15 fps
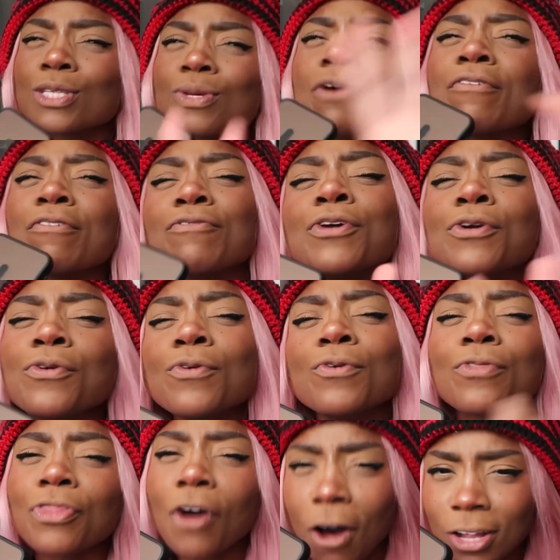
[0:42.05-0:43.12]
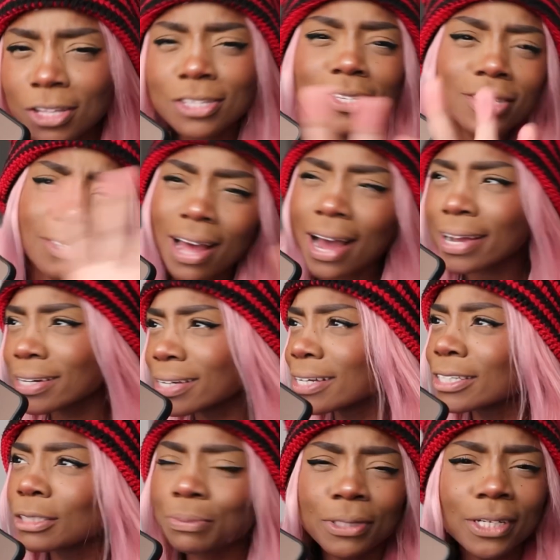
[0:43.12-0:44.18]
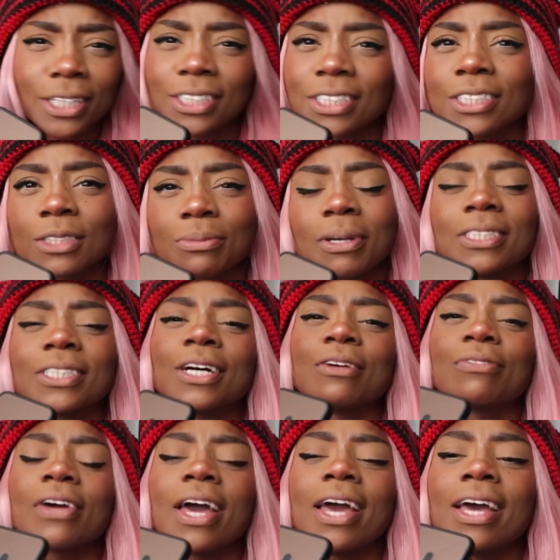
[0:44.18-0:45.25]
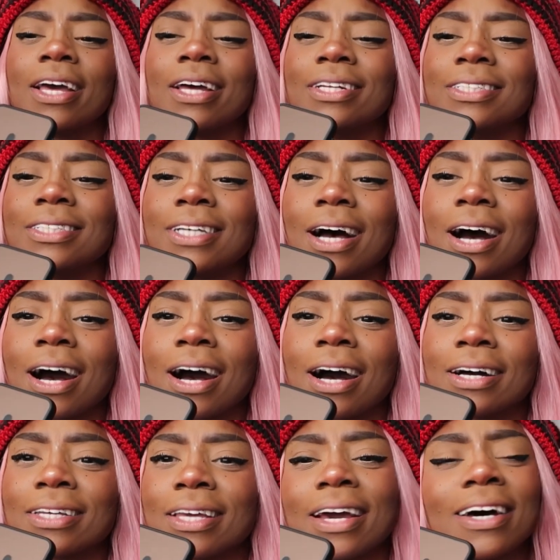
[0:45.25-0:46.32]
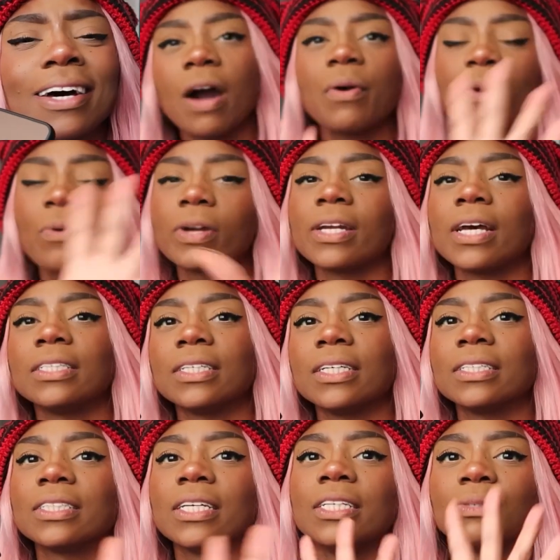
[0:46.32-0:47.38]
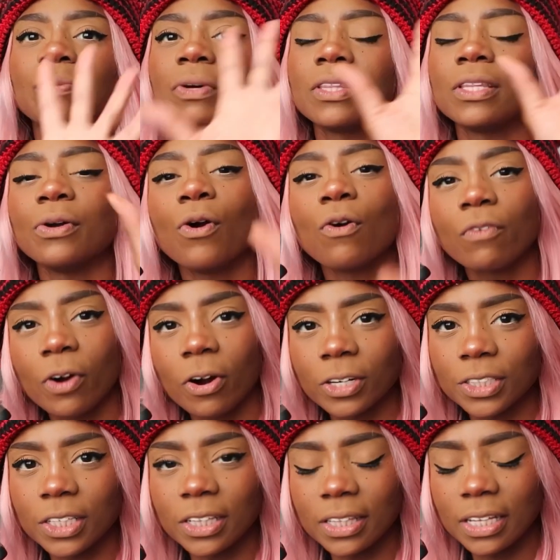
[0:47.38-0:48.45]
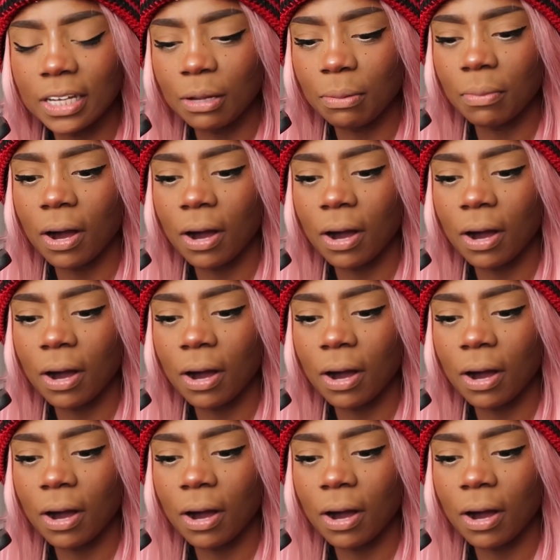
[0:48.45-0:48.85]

So I have a few thoughts, ideas, predictions myself, and yeah, how I organize this is with the overarching theme